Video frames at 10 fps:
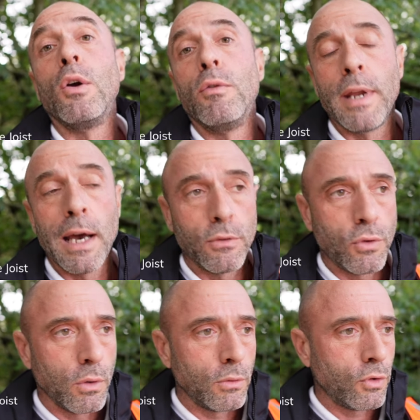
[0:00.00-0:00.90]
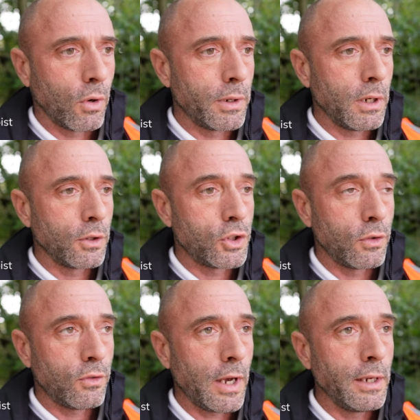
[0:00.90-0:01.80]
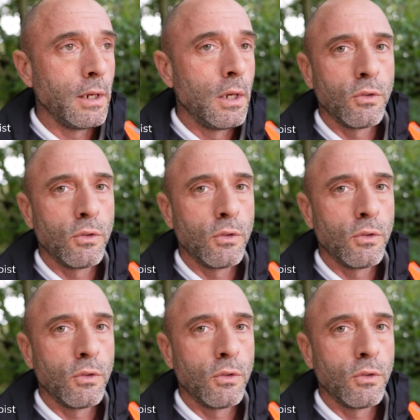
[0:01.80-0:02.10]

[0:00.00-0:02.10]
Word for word: over that, sorry, I should say.